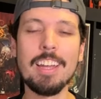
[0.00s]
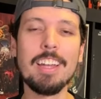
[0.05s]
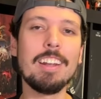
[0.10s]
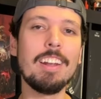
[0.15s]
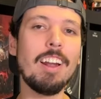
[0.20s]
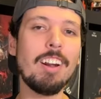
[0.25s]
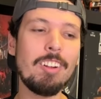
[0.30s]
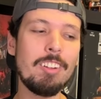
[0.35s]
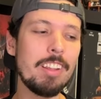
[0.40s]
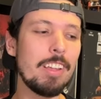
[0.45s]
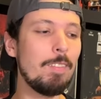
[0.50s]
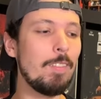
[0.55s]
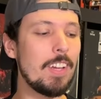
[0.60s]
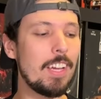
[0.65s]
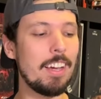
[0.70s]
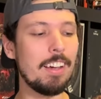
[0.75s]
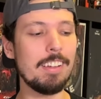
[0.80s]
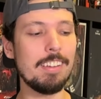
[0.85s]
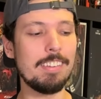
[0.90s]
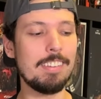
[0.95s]
Not only
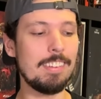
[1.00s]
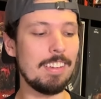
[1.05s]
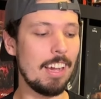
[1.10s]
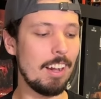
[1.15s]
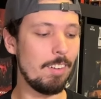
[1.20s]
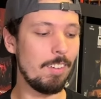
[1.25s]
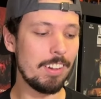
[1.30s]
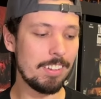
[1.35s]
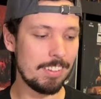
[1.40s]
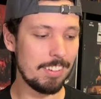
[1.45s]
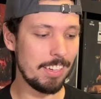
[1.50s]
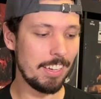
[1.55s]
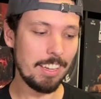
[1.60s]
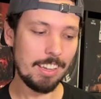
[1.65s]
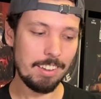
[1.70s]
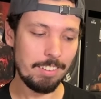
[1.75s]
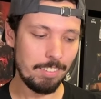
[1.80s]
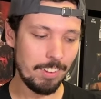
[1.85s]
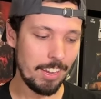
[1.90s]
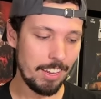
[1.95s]
because I want to
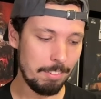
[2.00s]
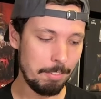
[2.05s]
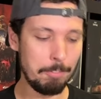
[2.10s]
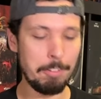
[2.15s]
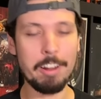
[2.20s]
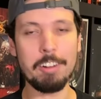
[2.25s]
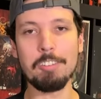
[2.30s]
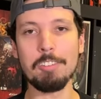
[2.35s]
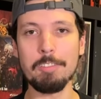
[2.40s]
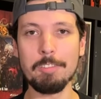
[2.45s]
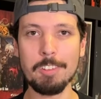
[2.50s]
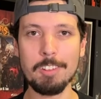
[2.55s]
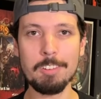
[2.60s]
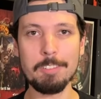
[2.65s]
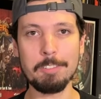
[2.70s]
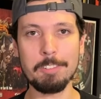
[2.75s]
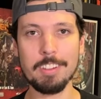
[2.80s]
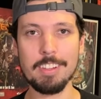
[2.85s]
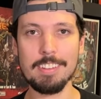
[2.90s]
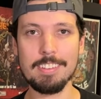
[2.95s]
give a fair review
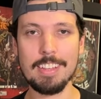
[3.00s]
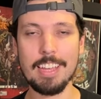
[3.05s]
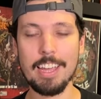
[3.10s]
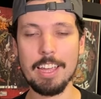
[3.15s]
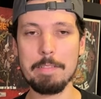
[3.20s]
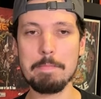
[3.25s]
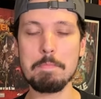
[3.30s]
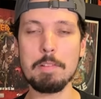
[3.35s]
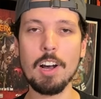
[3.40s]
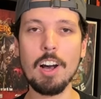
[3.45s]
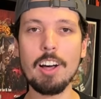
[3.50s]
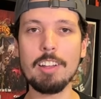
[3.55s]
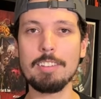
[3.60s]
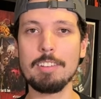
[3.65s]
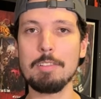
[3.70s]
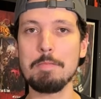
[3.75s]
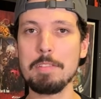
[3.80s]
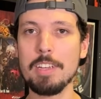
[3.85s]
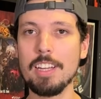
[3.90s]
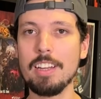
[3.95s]
for this game, but
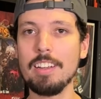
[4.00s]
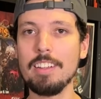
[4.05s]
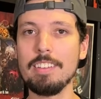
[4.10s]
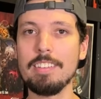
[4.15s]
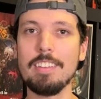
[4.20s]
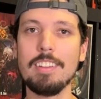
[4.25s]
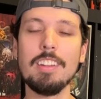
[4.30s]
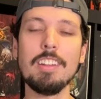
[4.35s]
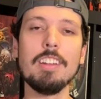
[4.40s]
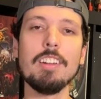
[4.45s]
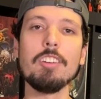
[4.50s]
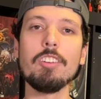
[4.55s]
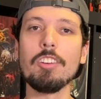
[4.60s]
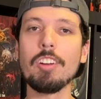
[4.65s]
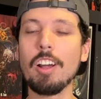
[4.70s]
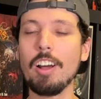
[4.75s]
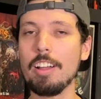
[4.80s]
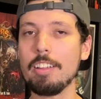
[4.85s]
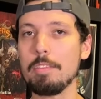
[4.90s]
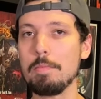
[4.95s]
also because the new
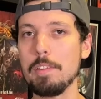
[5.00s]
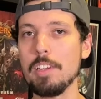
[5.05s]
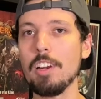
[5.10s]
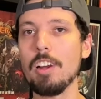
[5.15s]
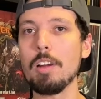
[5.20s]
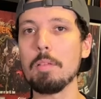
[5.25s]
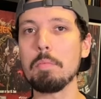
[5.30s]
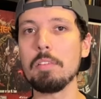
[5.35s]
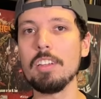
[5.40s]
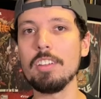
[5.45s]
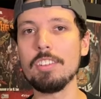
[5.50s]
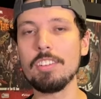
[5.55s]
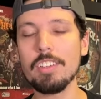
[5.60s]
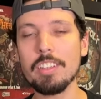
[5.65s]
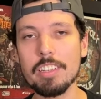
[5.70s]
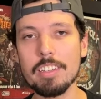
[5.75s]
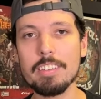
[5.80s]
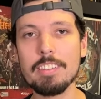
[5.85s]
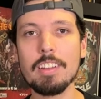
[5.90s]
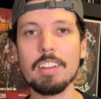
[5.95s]
Cosmere RPG
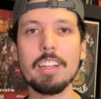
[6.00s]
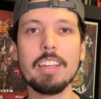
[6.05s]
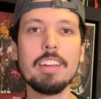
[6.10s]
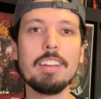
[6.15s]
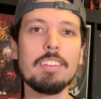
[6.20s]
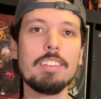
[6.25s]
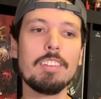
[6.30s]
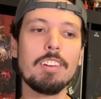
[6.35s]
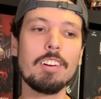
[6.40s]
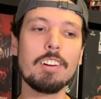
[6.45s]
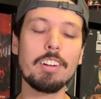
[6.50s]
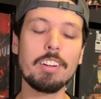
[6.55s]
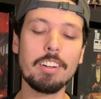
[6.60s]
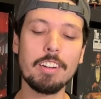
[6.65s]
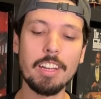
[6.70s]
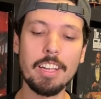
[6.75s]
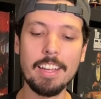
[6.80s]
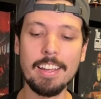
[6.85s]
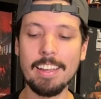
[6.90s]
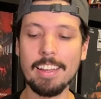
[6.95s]
is on
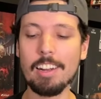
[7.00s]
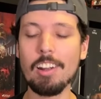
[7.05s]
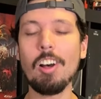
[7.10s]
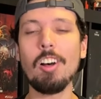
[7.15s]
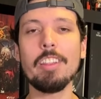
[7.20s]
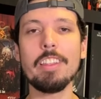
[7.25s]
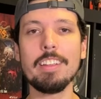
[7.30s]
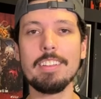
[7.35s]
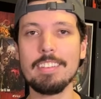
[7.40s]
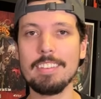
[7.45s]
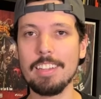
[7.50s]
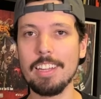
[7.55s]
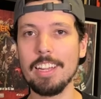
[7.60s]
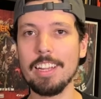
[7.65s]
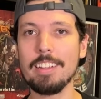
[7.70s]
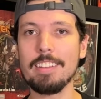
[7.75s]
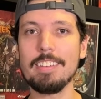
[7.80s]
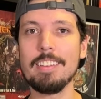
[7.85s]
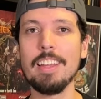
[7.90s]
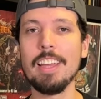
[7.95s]
Kickstarter and all these
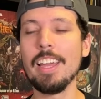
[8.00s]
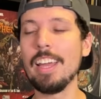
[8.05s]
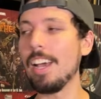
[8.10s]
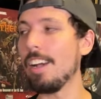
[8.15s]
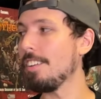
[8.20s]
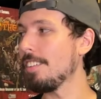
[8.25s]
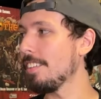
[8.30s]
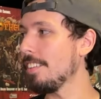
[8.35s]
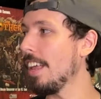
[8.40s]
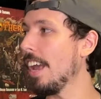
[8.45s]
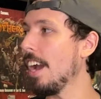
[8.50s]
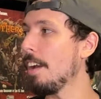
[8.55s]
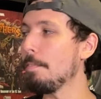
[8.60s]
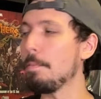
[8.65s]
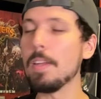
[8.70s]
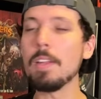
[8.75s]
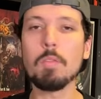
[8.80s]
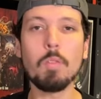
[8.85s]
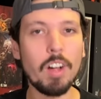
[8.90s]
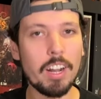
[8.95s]
things. I've
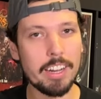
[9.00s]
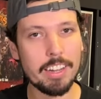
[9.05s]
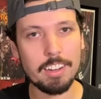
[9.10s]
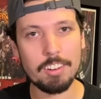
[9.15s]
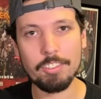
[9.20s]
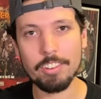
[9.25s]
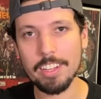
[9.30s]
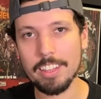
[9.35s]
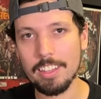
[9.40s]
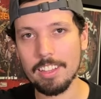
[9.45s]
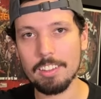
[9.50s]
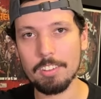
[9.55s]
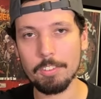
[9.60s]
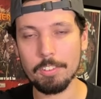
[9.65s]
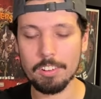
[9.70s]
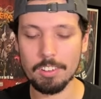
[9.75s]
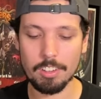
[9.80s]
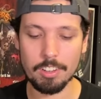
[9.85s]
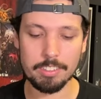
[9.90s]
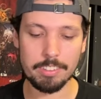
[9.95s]
been wanting to read these
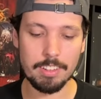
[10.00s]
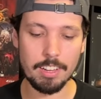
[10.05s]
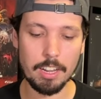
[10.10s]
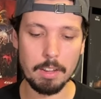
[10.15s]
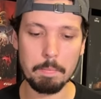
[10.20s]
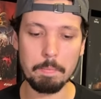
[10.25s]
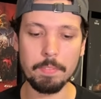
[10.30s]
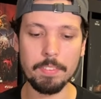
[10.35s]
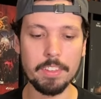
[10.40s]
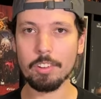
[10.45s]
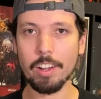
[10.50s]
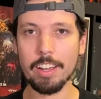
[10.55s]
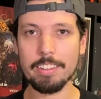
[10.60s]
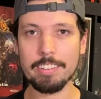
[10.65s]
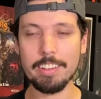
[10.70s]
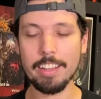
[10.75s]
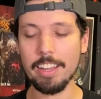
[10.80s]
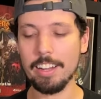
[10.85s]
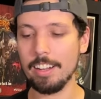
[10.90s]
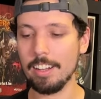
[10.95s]
for a long time. So I
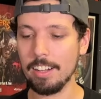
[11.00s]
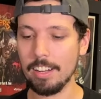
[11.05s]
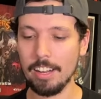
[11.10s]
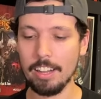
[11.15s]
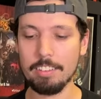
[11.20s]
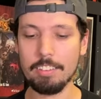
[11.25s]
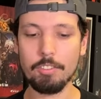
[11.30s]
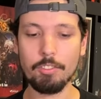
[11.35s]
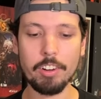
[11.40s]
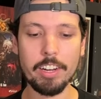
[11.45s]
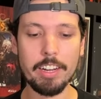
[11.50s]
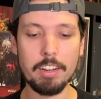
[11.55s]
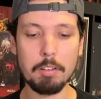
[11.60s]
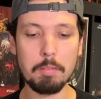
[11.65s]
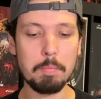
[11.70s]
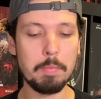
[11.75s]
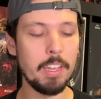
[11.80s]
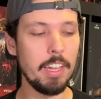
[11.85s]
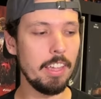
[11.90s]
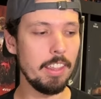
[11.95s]
said, let's read
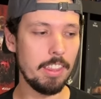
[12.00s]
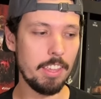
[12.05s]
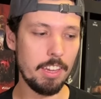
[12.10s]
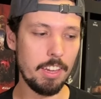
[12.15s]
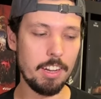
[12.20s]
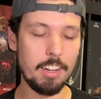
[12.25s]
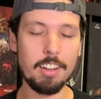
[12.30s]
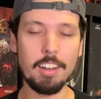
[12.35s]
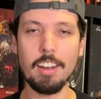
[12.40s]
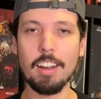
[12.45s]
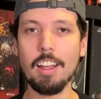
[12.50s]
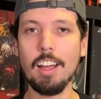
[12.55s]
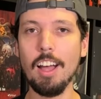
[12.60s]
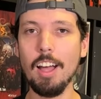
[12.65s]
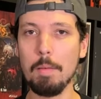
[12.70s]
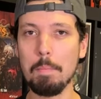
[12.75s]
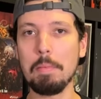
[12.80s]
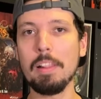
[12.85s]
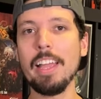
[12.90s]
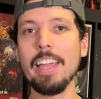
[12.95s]
them and then
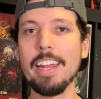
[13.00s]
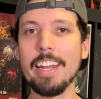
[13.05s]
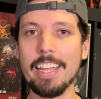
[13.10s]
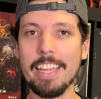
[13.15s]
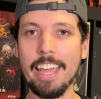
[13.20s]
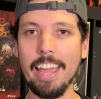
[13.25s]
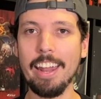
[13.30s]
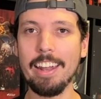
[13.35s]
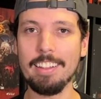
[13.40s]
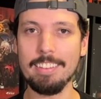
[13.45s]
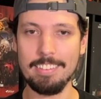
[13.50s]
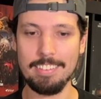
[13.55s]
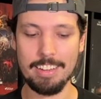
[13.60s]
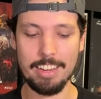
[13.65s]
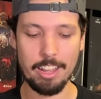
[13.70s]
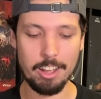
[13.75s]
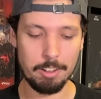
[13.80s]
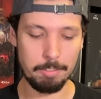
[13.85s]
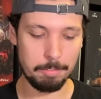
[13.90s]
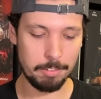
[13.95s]
play it again and see
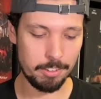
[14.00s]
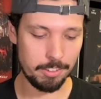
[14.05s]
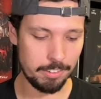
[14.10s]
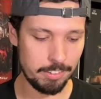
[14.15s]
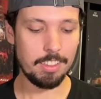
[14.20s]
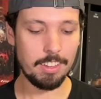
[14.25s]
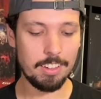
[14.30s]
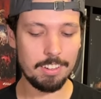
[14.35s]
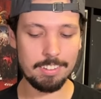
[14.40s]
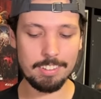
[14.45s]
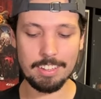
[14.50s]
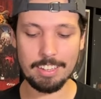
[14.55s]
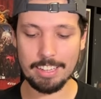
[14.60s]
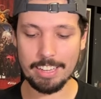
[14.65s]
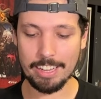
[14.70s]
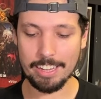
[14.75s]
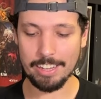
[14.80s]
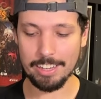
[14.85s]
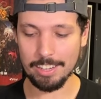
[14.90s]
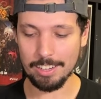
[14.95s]
how it feels. This
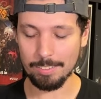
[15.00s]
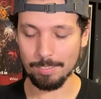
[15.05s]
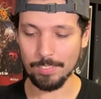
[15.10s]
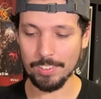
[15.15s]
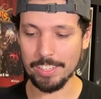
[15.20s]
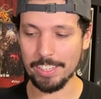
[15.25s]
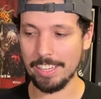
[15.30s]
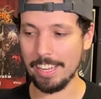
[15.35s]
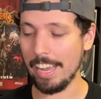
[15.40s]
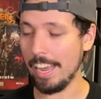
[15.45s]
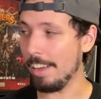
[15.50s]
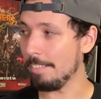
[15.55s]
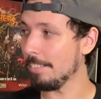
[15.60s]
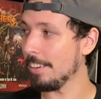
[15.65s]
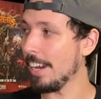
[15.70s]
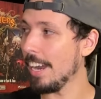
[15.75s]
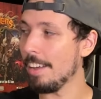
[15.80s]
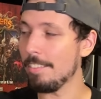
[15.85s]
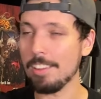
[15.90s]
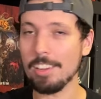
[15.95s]
game,
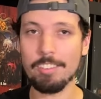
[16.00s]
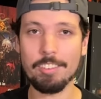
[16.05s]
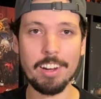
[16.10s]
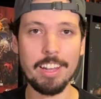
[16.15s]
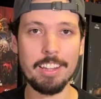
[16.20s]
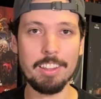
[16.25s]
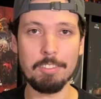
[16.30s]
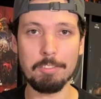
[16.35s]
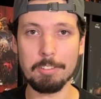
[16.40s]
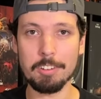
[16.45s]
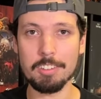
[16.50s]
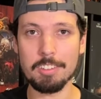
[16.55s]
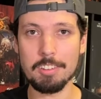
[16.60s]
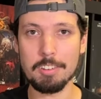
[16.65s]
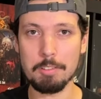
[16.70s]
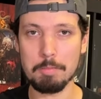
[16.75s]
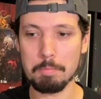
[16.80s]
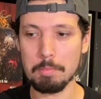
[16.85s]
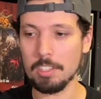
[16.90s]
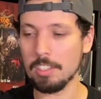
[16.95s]
after having read the first
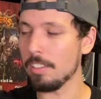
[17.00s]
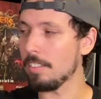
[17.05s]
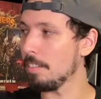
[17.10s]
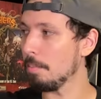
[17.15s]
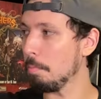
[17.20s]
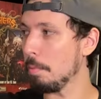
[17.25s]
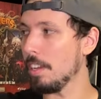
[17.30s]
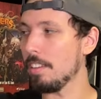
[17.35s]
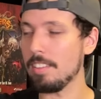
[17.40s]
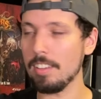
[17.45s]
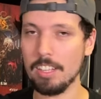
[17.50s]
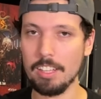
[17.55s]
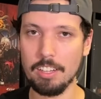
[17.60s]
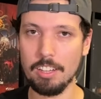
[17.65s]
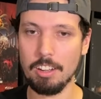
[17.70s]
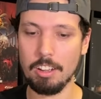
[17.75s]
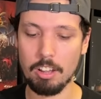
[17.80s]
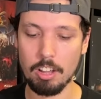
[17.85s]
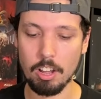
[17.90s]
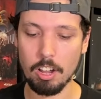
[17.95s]
2 books, basically
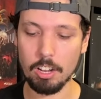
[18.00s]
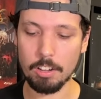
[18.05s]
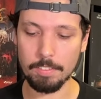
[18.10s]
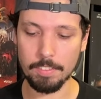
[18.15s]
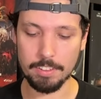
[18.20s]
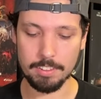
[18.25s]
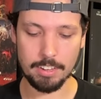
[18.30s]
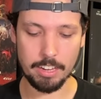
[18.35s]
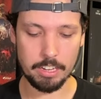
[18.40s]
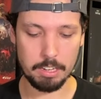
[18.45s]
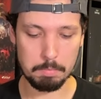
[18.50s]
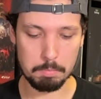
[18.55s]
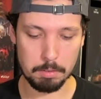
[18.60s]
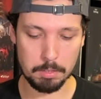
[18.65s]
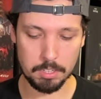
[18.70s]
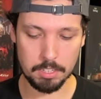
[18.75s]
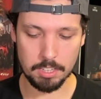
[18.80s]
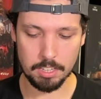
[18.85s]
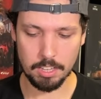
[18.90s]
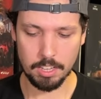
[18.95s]
all of the second
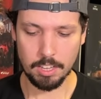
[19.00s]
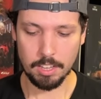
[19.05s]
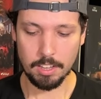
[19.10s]
book,